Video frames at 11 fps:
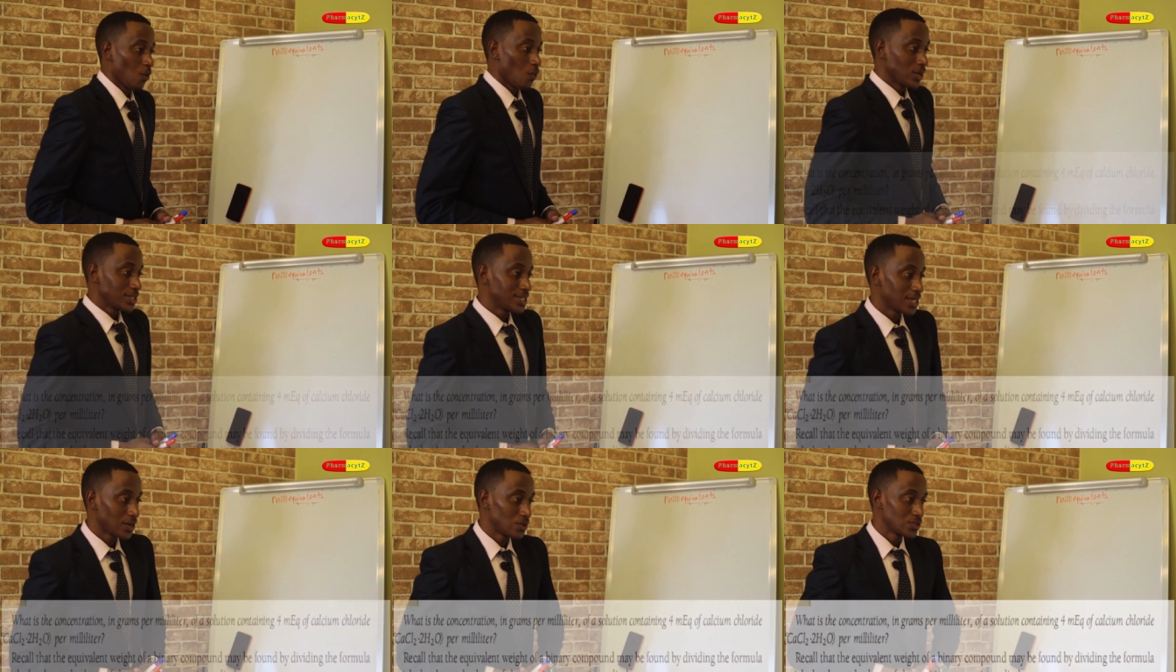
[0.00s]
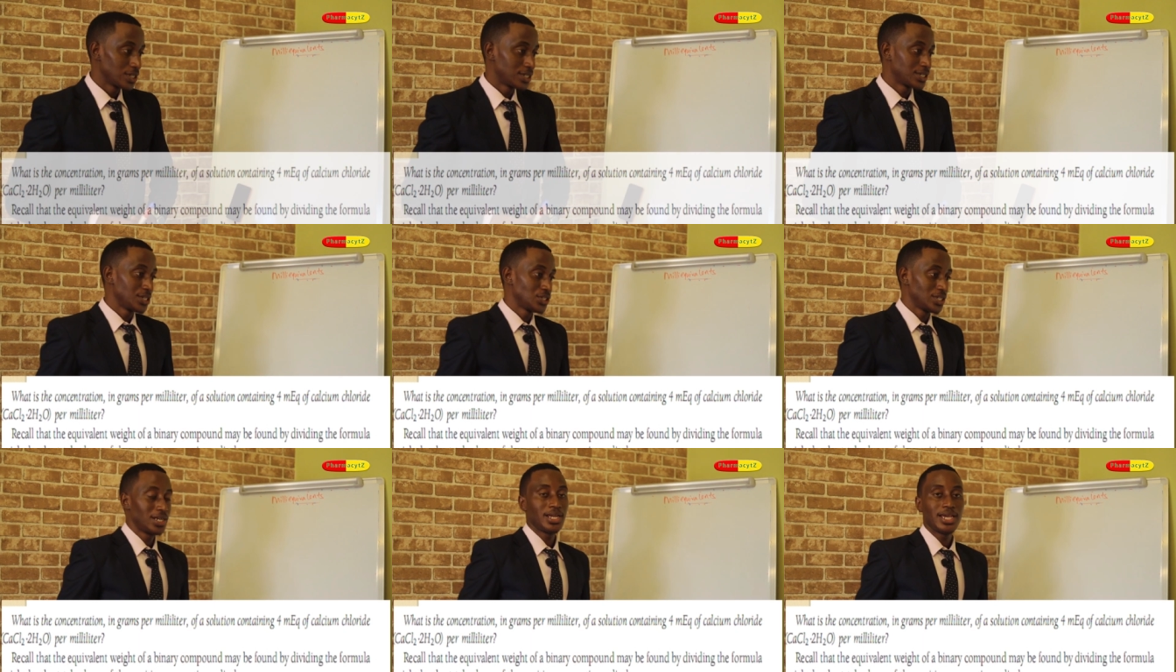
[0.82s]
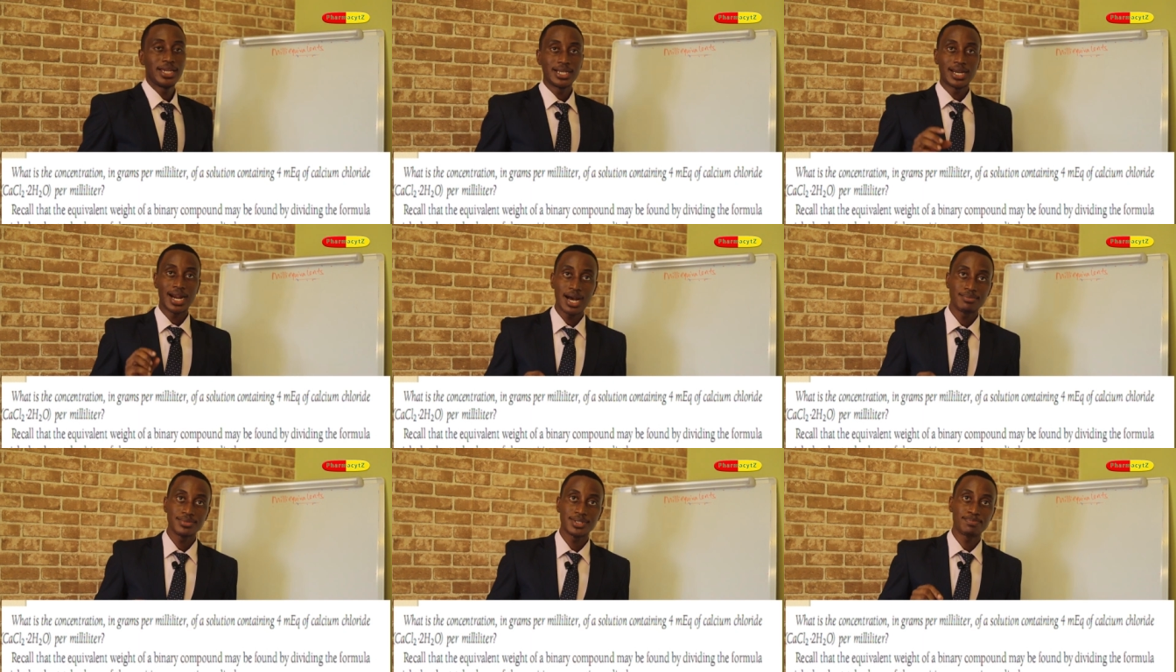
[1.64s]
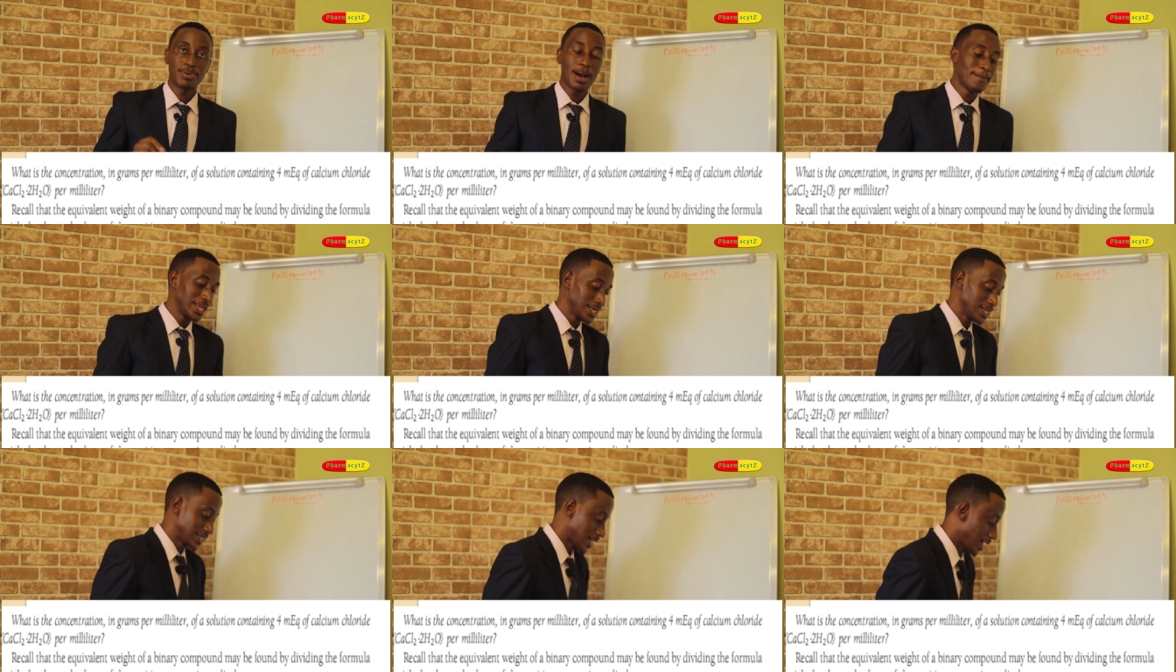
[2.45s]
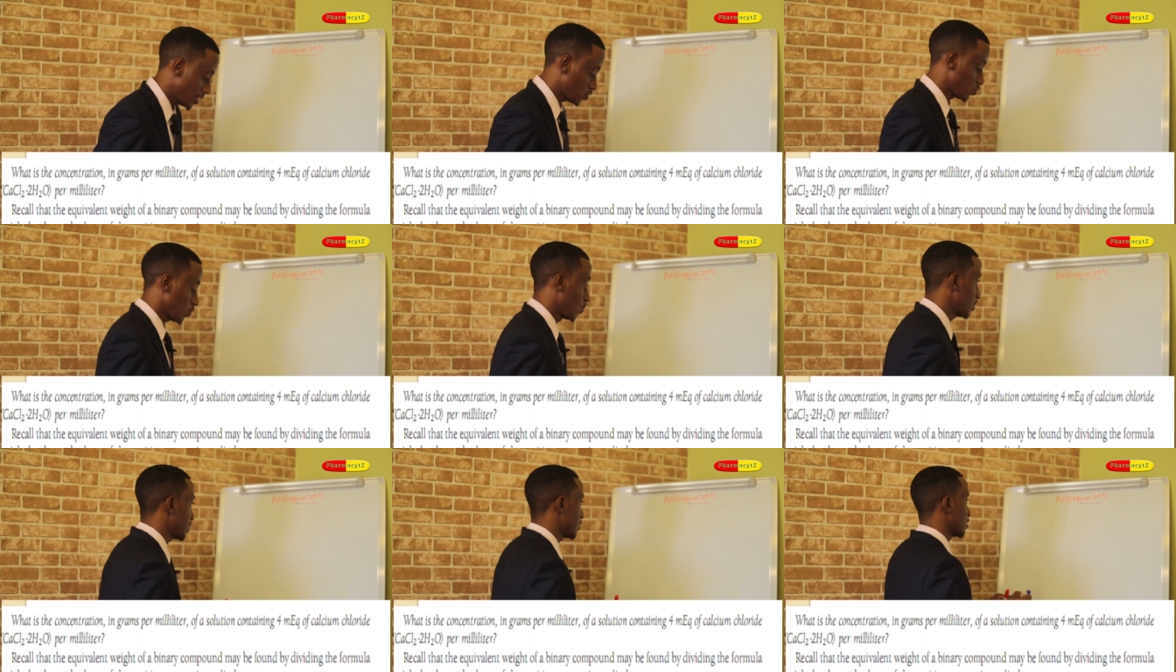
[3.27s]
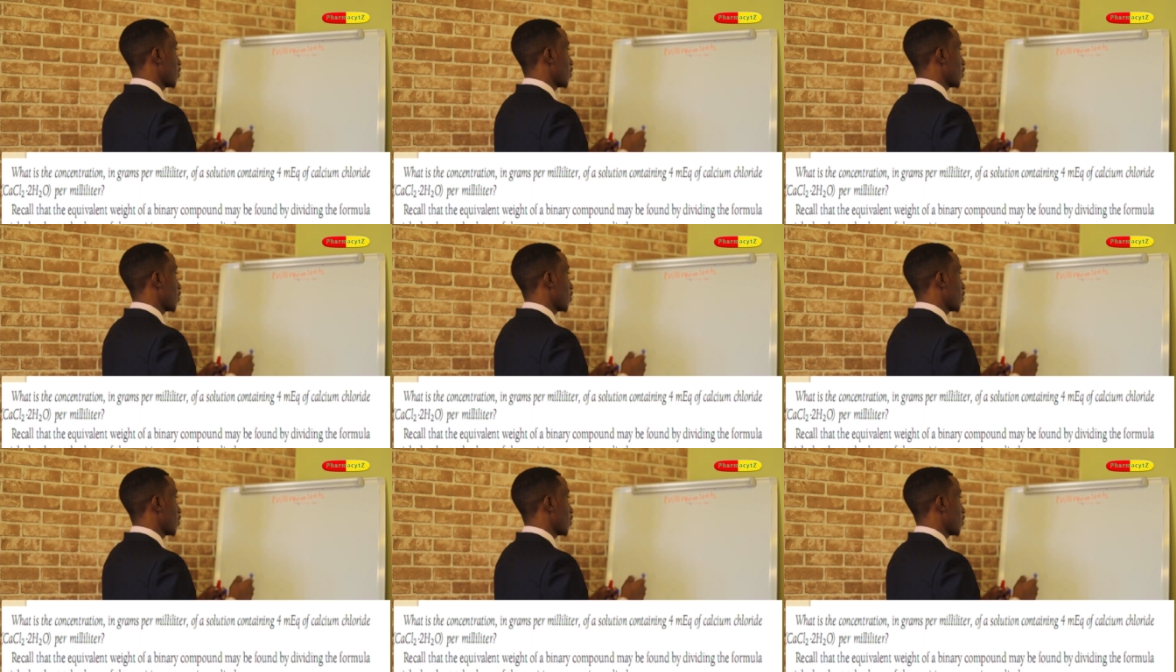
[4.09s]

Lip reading: What is the concentration in grams per milliliter? So what is